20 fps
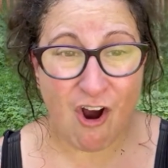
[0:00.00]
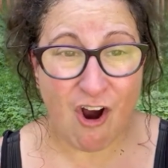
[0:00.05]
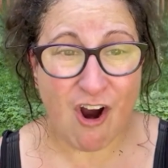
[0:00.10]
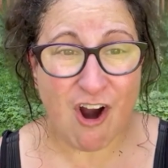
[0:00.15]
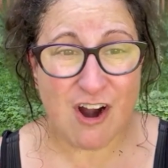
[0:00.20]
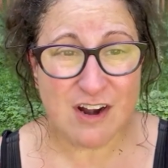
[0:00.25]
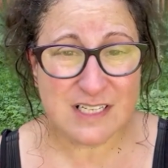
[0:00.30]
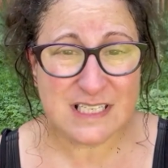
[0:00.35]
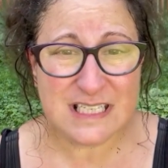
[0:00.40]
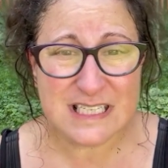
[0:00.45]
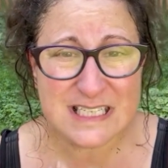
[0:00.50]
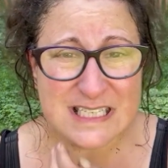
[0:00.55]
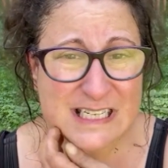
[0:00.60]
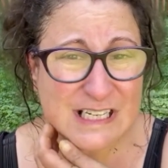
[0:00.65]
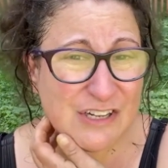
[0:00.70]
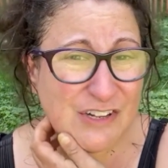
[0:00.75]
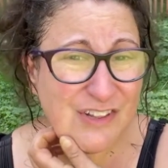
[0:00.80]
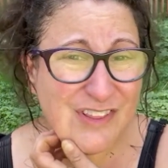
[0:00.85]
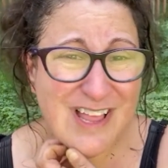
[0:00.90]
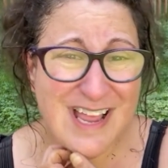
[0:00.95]
are
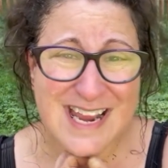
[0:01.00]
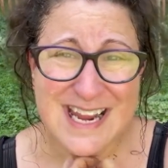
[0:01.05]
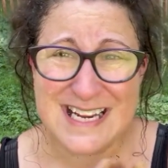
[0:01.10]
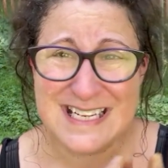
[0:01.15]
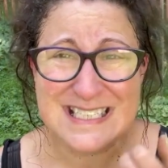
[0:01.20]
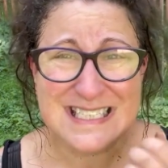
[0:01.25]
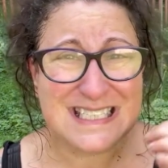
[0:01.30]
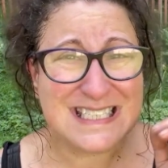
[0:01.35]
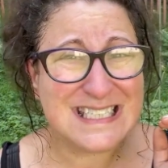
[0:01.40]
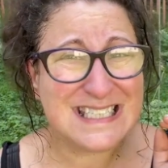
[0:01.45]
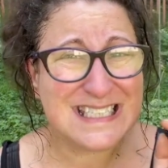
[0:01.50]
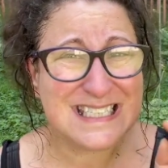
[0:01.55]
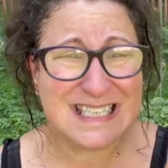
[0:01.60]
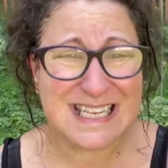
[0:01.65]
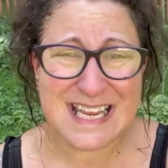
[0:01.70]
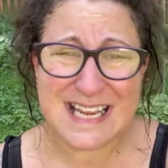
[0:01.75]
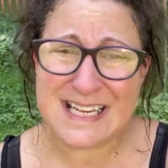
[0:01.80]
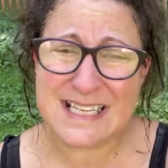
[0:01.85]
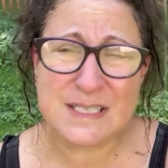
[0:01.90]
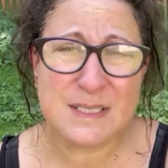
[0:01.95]
still like
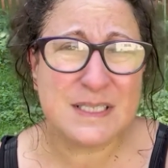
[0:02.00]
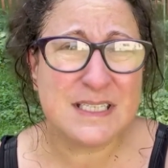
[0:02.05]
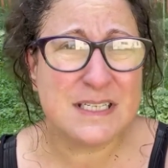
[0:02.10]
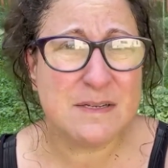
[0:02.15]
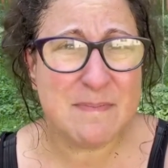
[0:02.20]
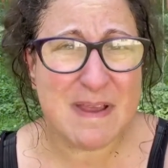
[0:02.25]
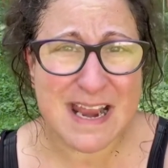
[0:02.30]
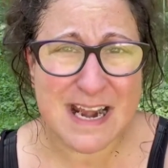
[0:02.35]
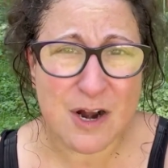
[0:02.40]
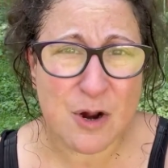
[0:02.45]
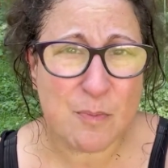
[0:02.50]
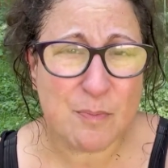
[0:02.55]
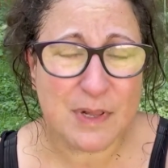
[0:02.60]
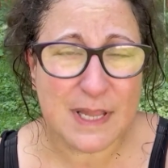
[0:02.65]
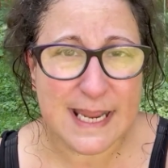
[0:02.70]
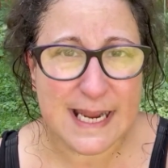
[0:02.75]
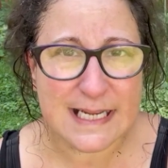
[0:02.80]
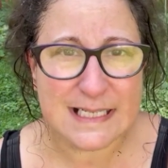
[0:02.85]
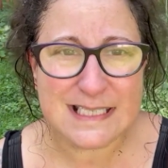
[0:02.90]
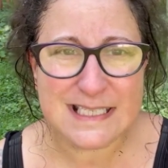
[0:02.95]
six tomato
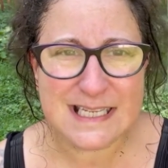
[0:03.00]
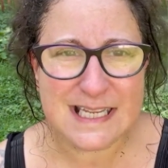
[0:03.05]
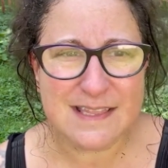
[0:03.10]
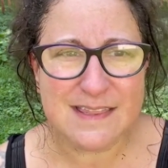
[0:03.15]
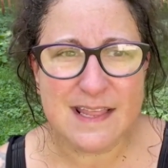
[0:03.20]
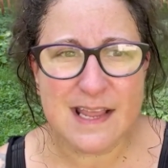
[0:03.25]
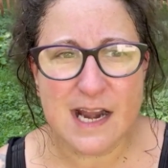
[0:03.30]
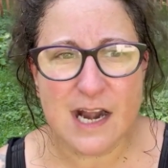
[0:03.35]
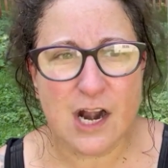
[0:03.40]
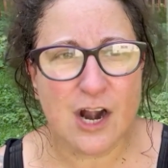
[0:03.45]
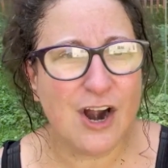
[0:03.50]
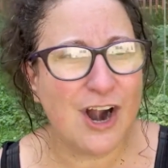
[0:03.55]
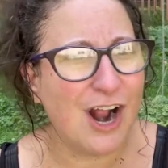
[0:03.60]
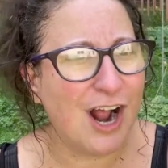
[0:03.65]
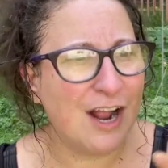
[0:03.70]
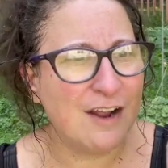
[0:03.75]
plants in there.